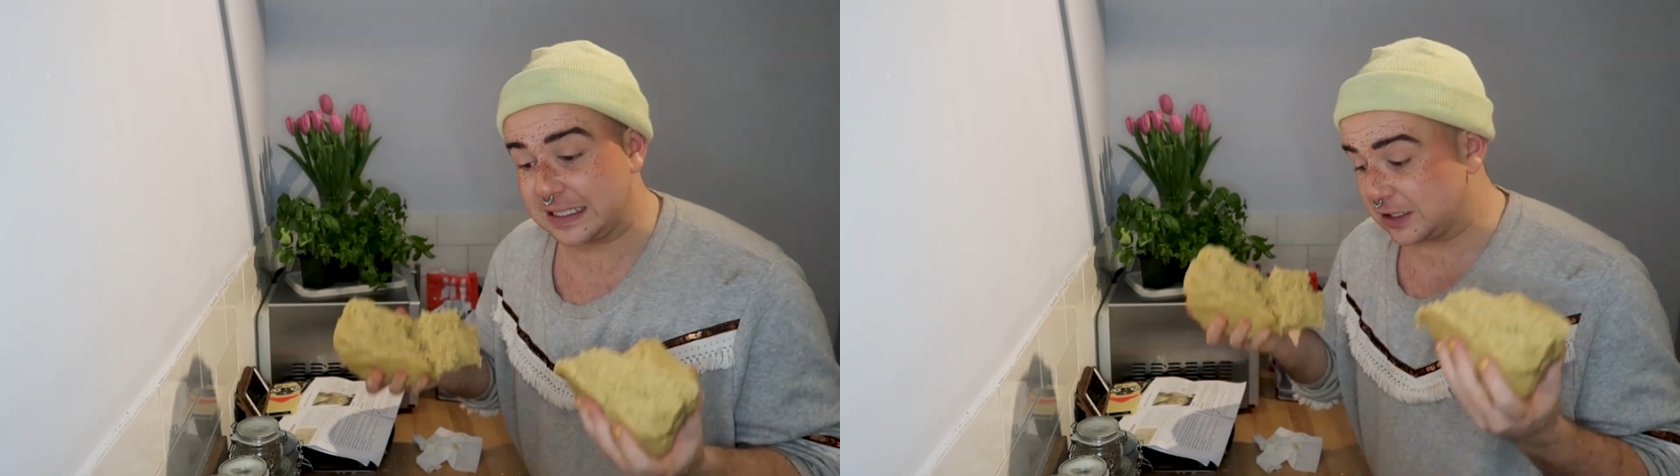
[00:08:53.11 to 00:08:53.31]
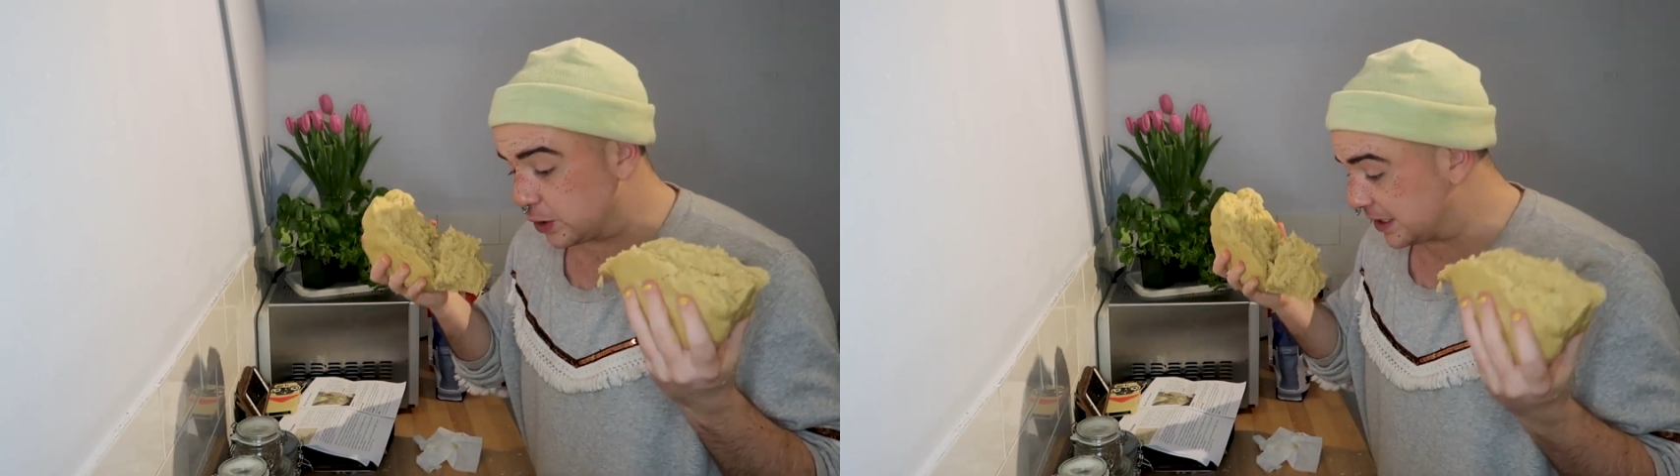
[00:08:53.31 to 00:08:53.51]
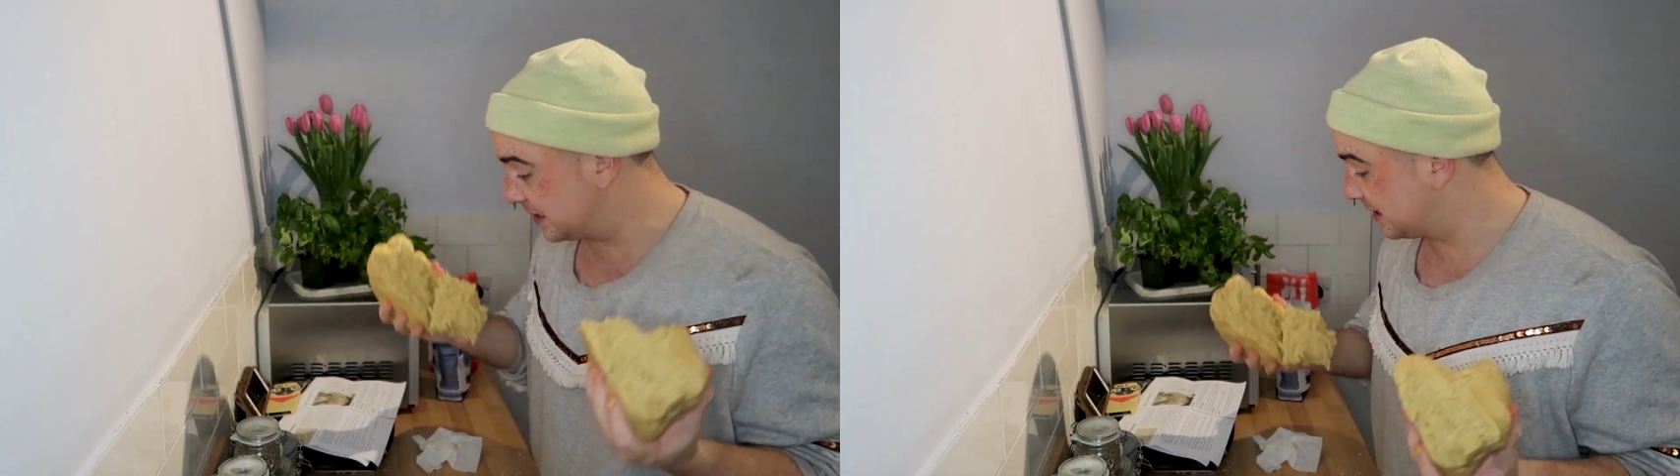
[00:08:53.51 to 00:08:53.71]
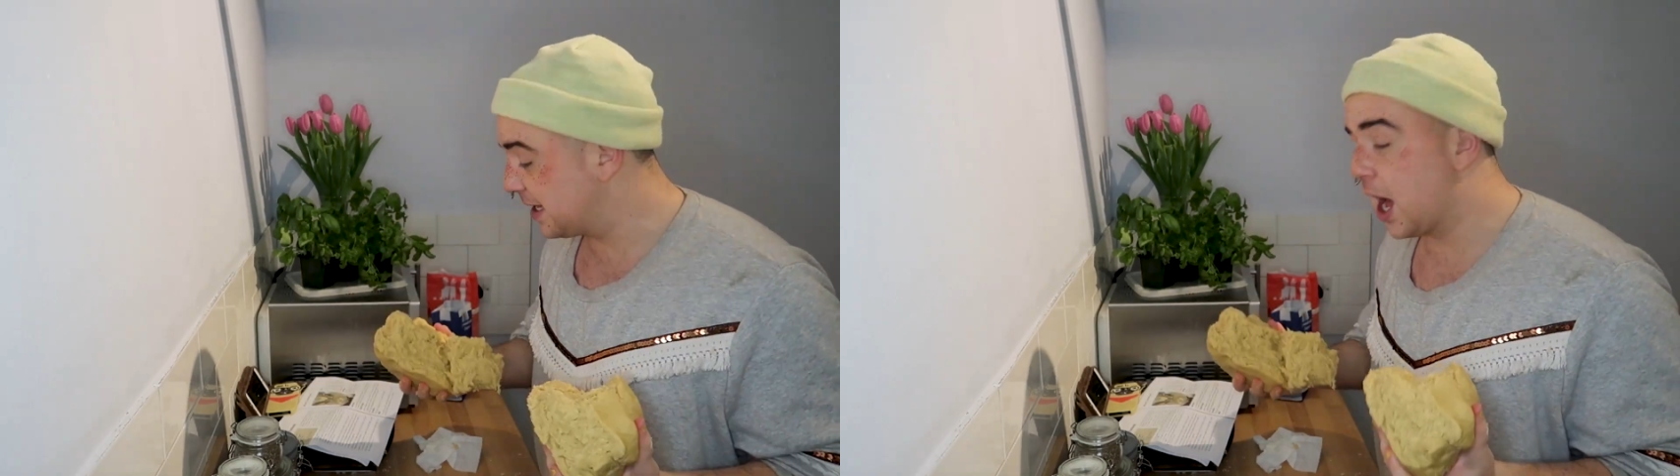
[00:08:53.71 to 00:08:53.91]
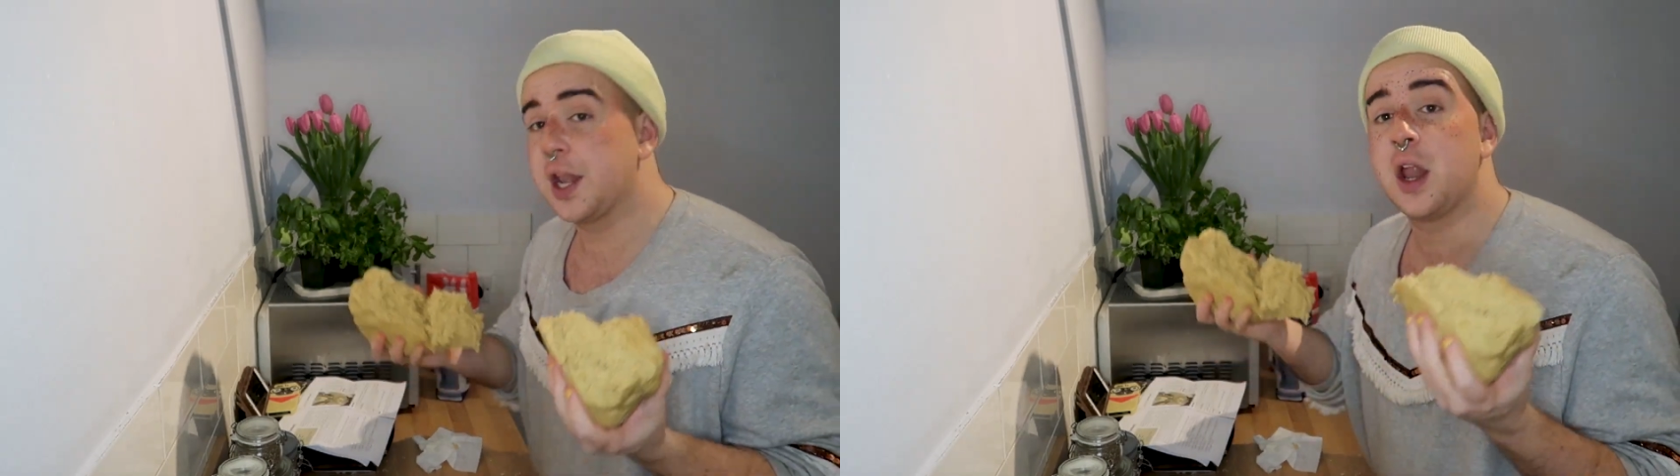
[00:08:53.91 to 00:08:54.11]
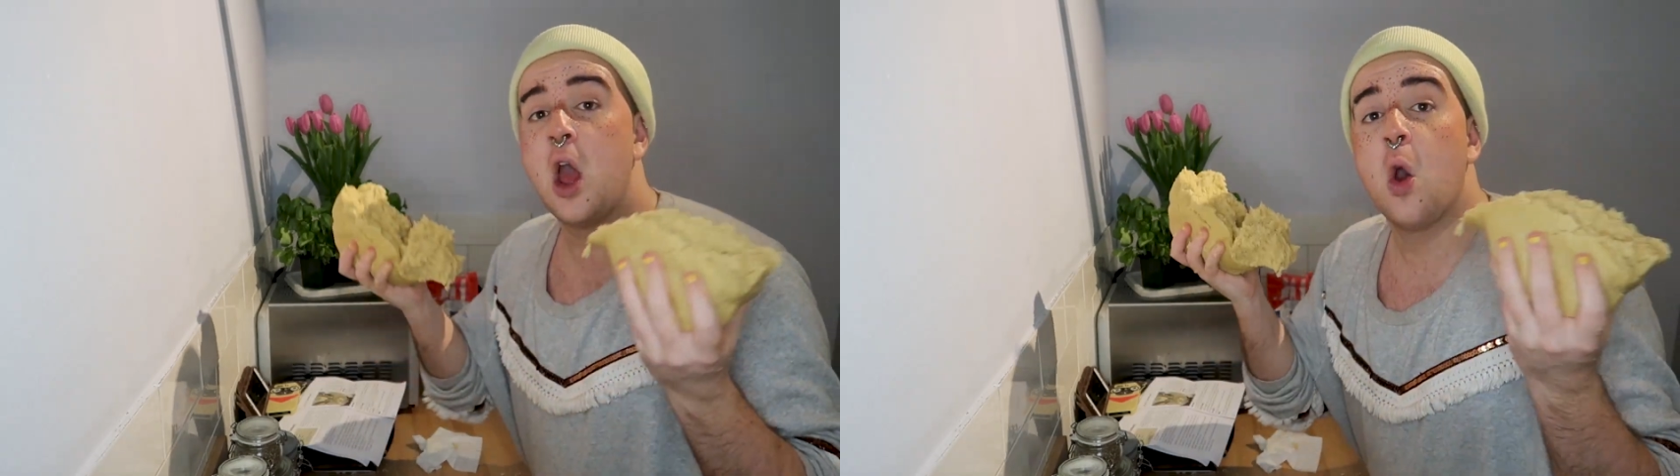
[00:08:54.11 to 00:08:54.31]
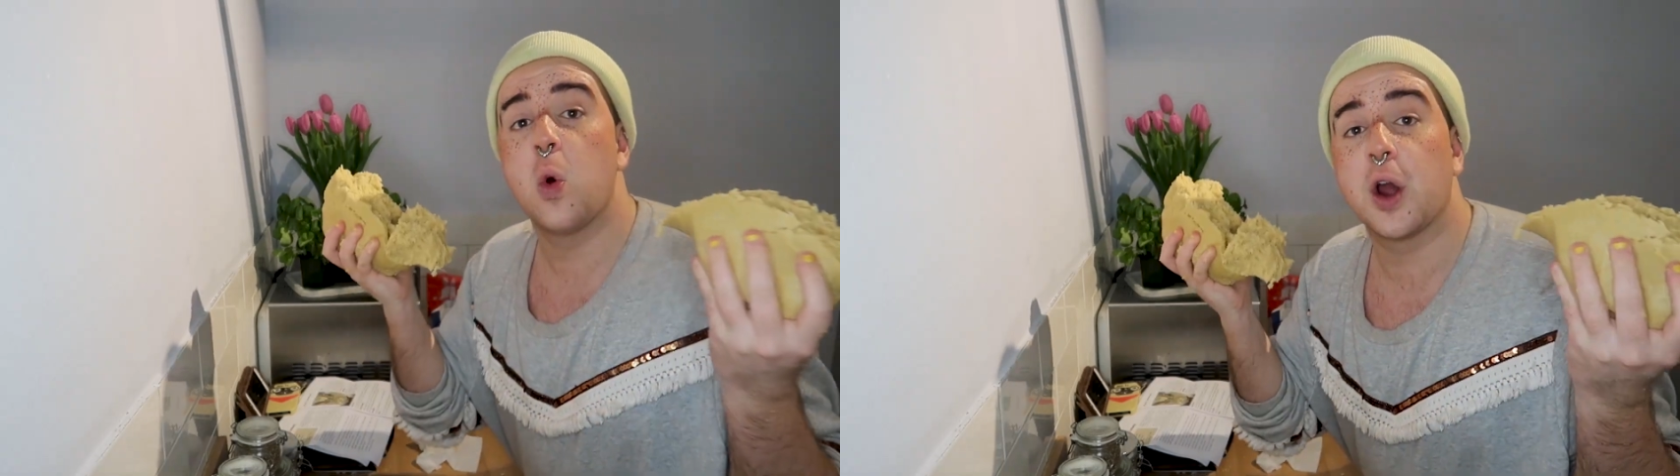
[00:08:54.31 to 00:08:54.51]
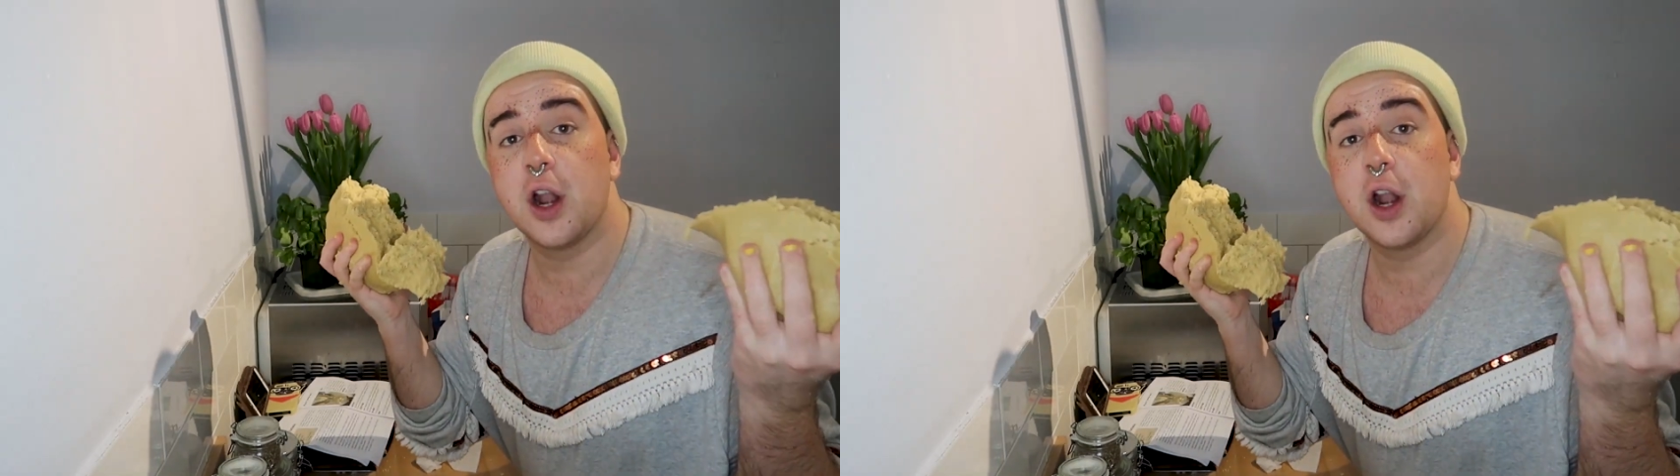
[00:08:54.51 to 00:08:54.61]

As soon as this is done, we're